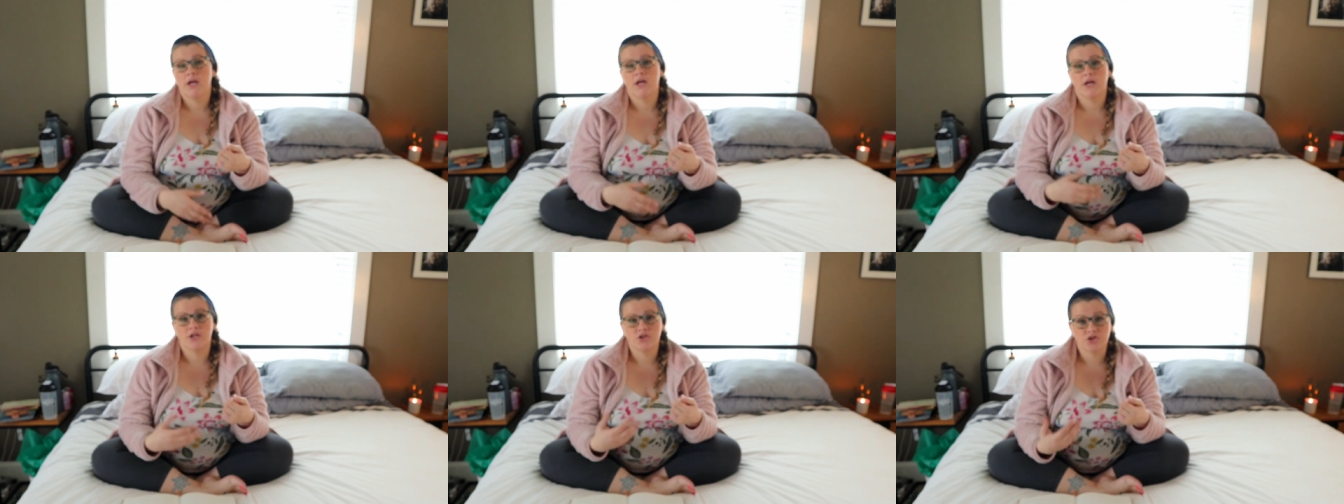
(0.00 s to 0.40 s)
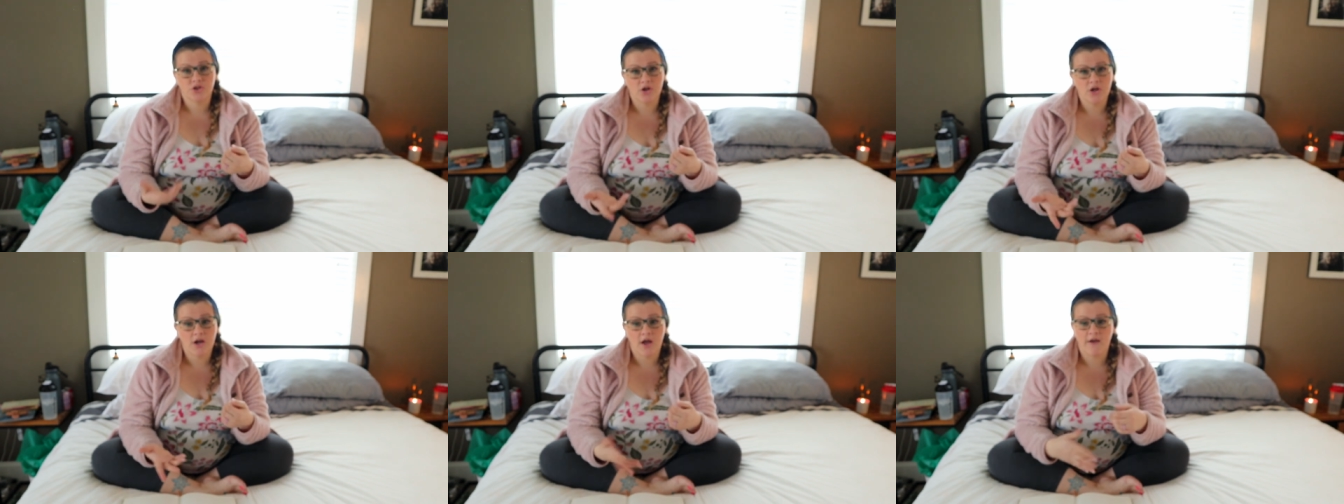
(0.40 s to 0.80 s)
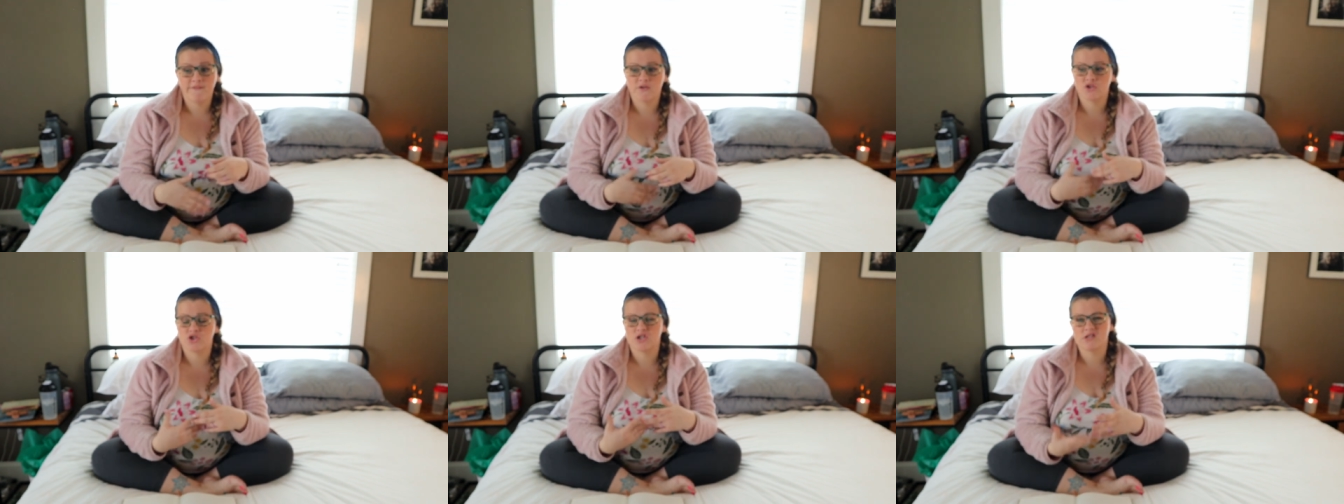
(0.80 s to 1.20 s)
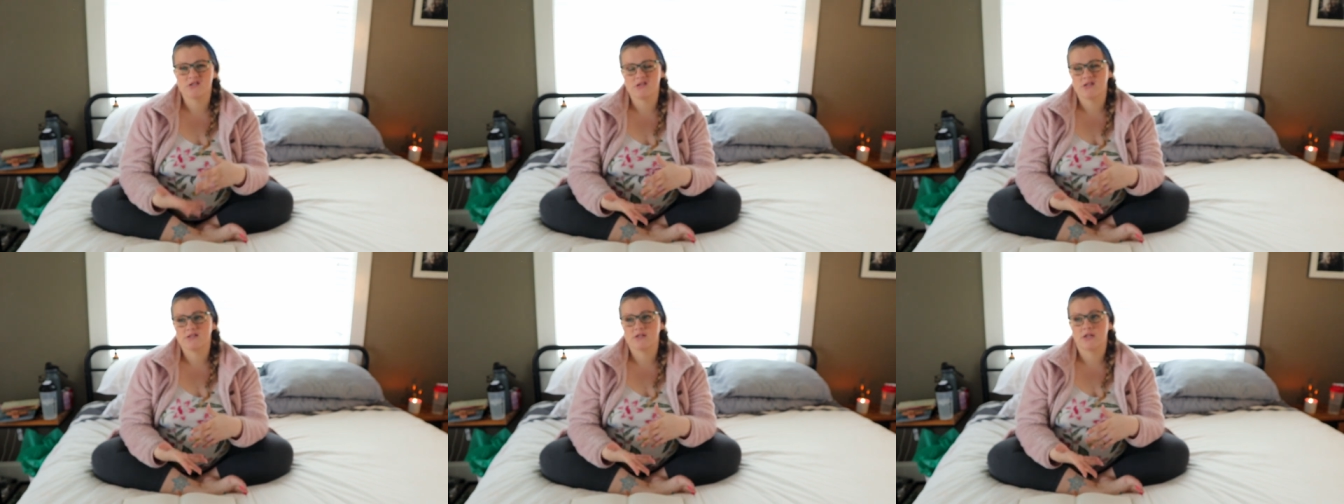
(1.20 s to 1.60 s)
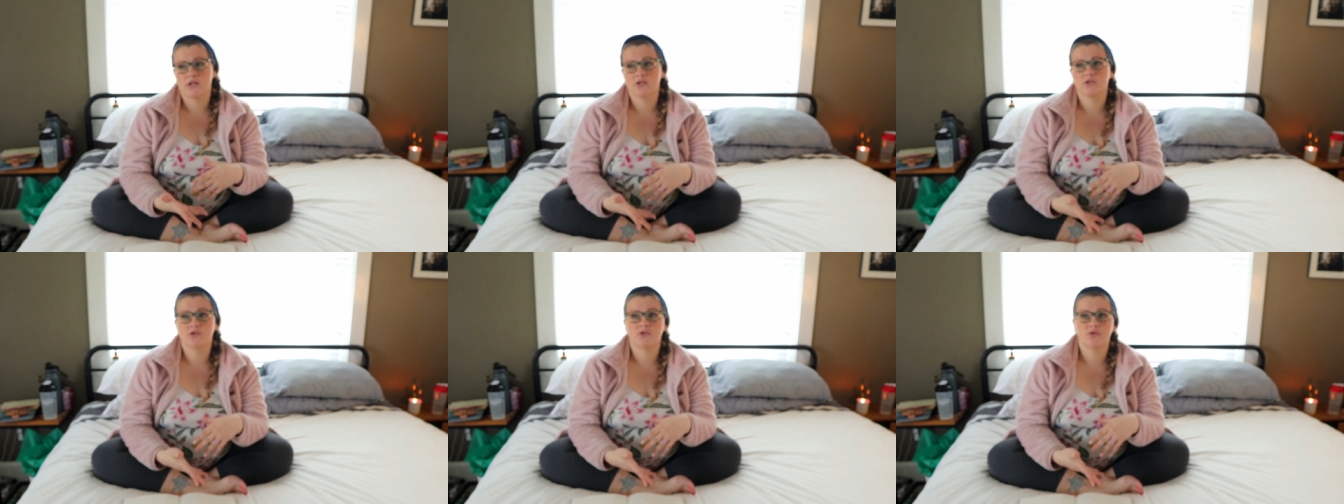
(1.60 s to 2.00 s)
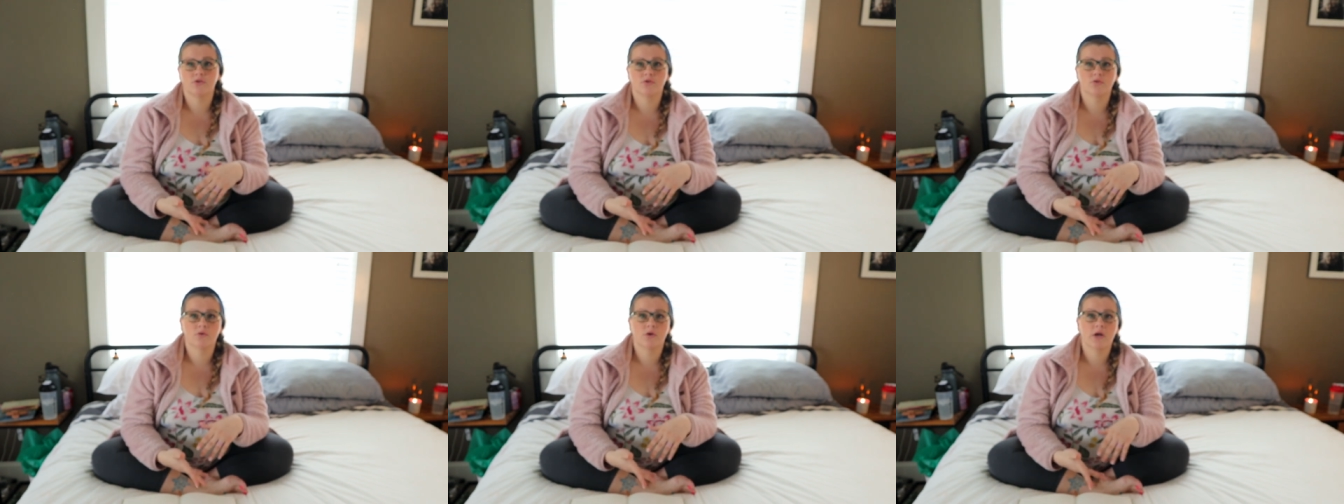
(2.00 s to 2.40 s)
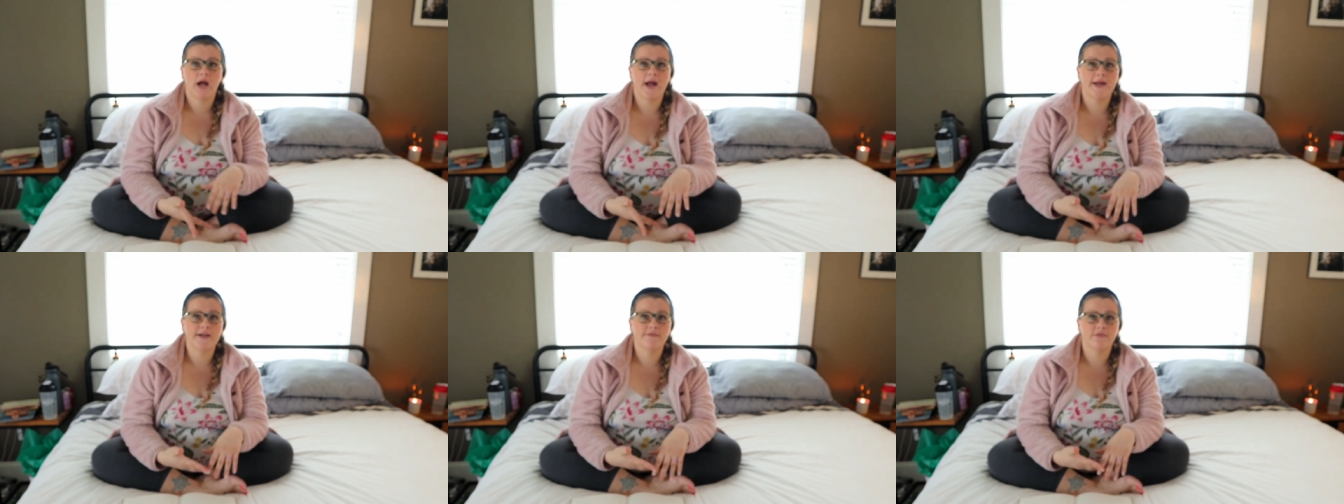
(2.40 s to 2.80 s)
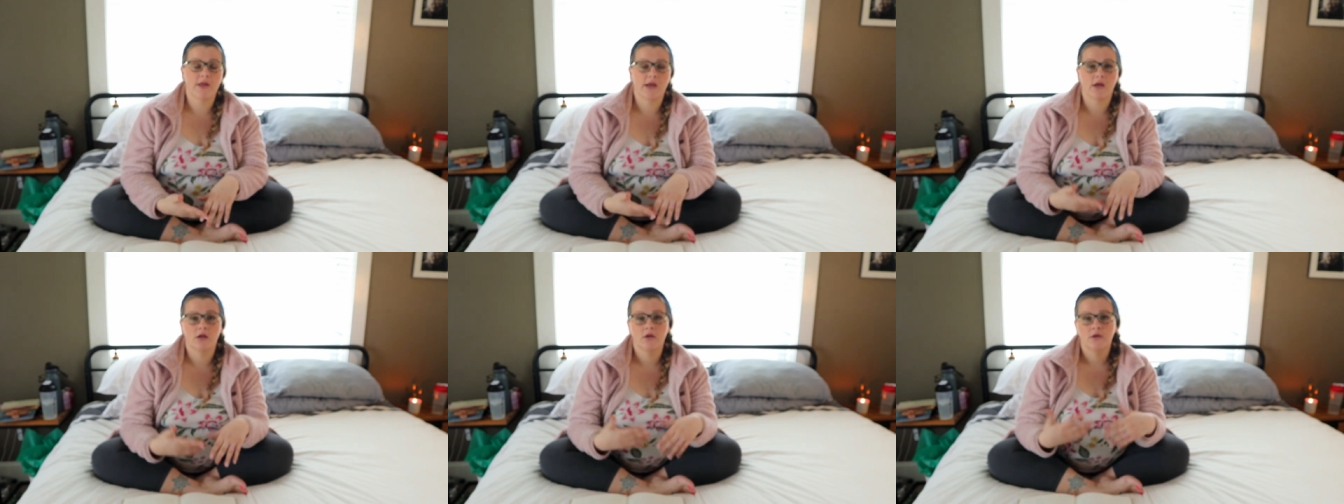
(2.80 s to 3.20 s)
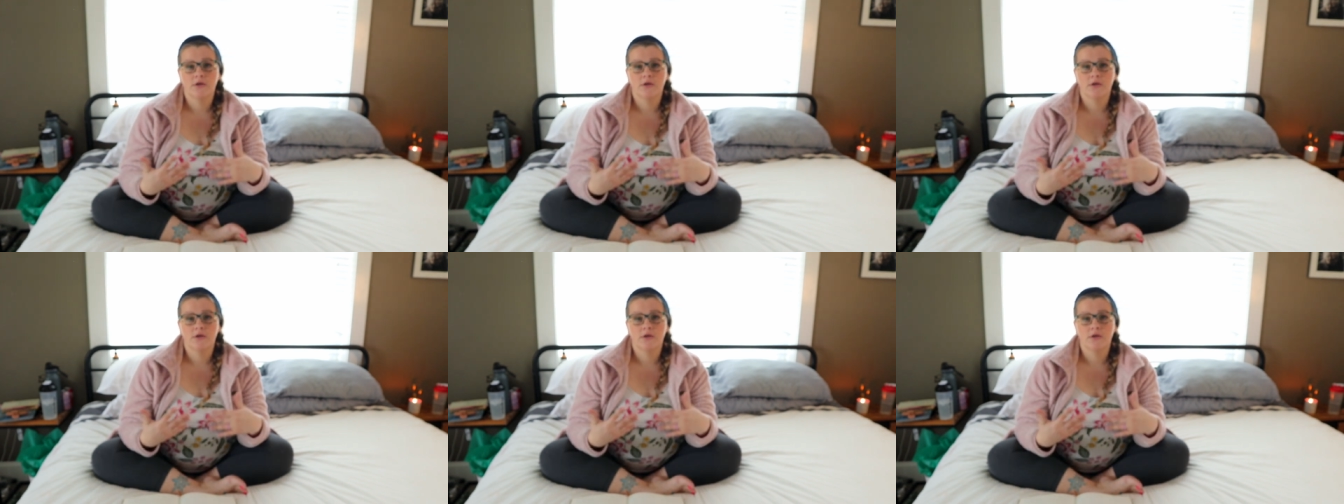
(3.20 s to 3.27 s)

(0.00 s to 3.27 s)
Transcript: And sure enough, she's listening to kind of like,